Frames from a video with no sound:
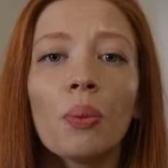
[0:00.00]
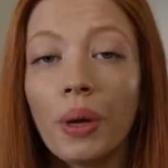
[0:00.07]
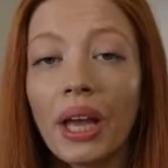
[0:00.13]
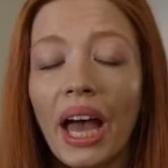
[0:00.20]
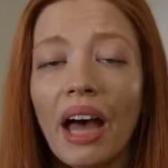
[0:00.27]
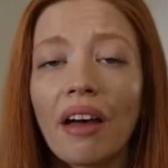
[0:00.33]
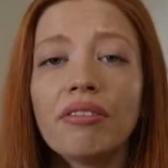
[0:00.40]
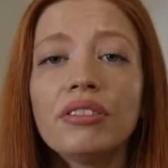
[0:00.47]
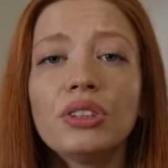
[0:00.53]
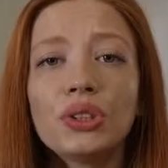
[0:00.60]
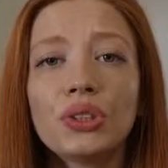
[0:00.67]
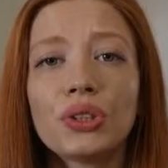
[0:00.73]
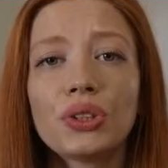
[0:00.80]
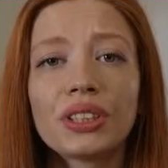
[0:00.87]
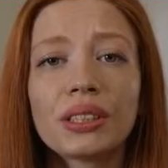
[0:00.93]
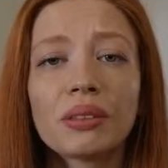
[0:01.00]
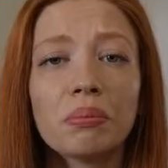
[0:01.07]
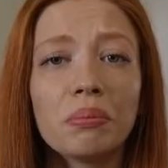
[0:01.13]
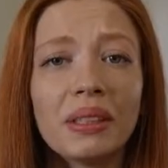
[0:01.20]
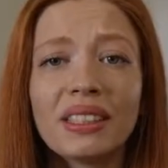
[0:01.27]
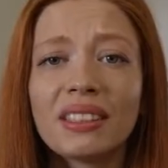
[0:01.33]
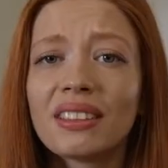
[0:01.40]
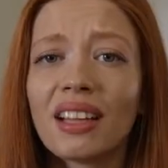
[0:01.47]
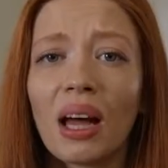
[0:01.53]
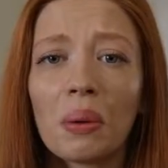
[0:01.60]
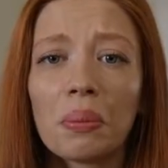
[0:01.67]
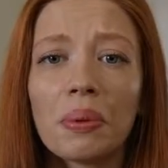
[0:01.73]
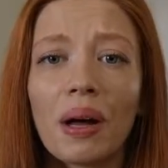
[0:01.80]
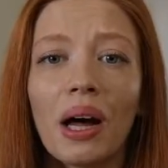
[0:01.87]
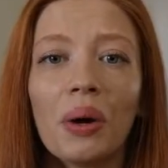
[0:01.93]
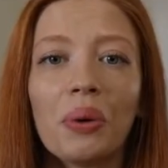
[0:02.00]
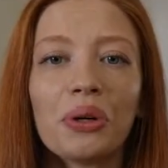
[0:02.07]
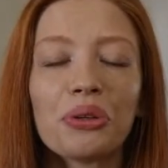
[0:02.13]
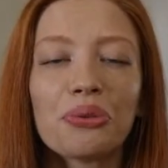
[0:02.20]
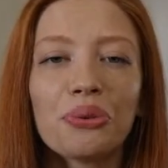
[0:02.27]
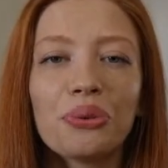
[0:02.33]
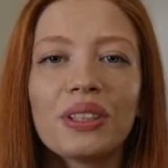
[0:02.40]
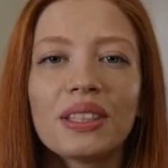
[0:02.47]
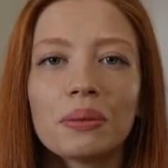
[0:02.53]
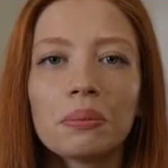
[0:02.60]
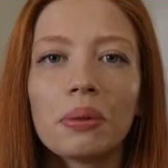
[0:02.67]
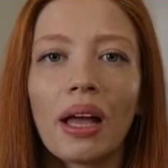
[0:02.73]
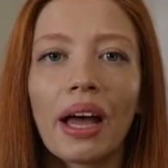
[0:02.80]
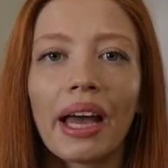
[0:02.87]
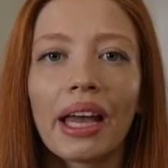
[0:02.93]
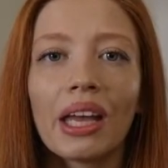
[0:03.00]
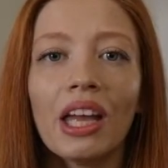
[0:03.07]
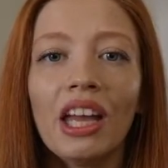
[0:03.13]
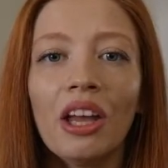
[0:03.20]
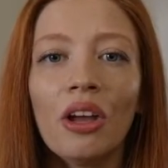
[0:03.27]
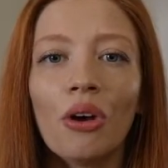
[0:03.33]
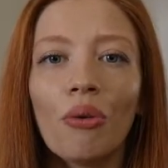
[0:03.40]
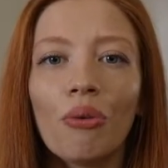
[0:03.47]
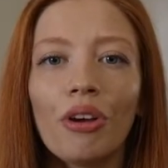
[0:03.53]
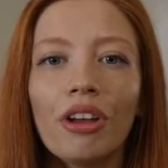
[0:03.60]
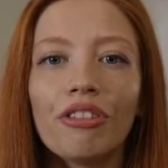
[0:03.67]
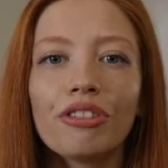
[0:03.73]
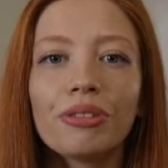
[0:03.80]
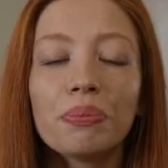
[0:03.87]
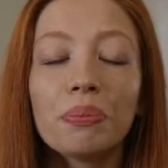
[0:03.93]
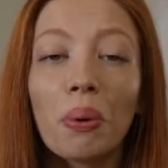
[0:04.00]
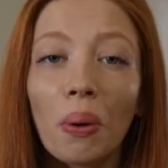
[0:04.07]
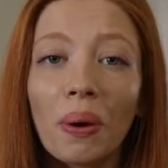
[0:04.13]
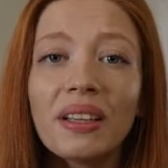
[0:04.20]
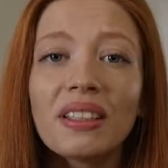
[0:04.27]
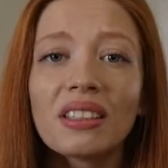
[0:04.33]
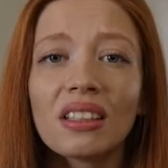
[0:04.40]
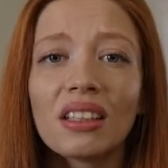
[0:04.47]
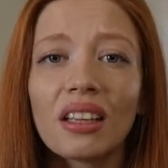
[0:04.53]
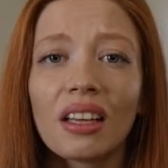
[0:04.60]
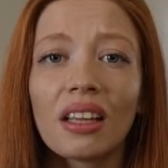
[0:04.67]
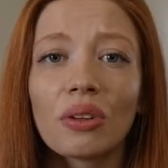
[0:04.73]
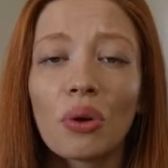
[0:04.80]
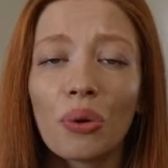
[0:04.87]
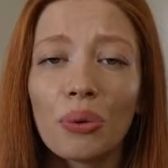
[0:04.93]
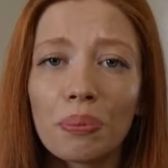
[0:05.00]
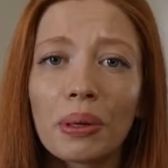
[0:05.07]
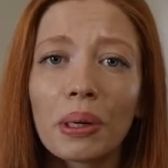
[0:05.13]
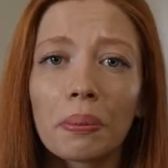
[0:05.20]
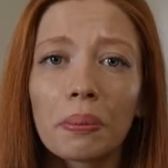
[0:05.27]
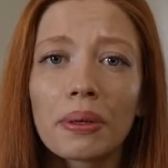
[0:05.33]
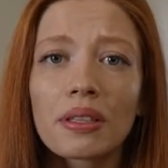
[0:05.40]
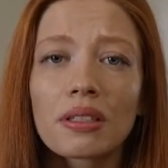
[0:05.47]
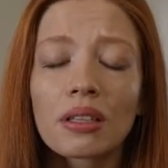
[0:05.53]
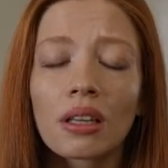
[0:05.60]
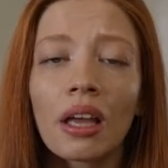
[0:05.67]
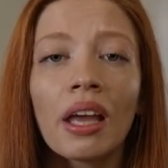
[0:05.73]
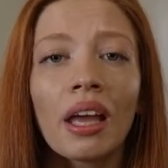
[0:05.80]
We haven't just messed up our food supply, we've poisoned it on purpose.